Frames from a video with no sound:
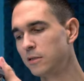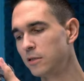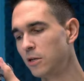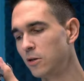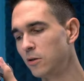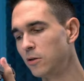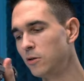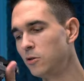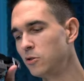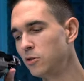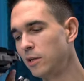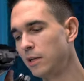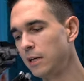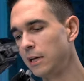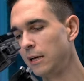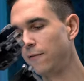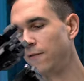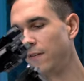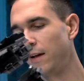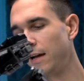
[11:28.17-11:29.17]
So
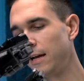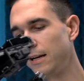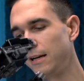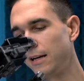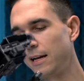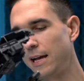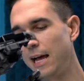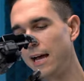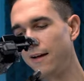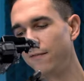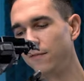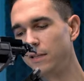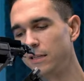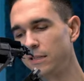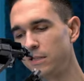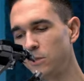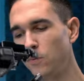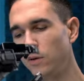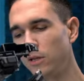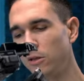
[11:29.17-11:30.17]
usually if I have
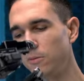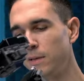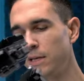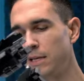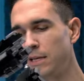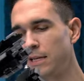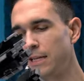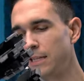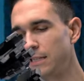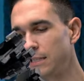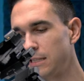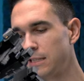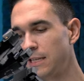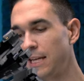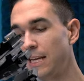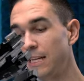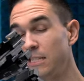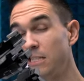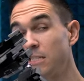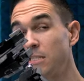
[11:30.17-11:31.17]
this with me, it's
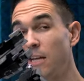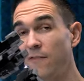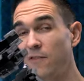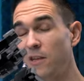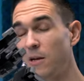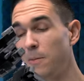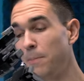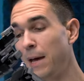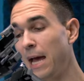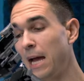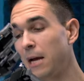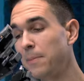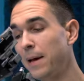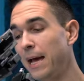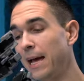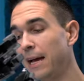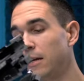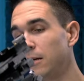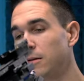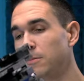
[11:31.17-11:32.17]
getting stuffed in a
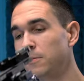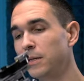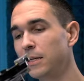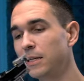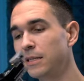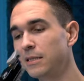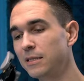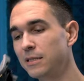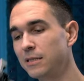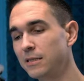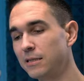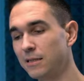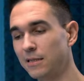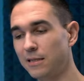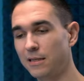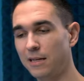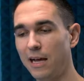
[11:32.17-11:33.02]
backpack because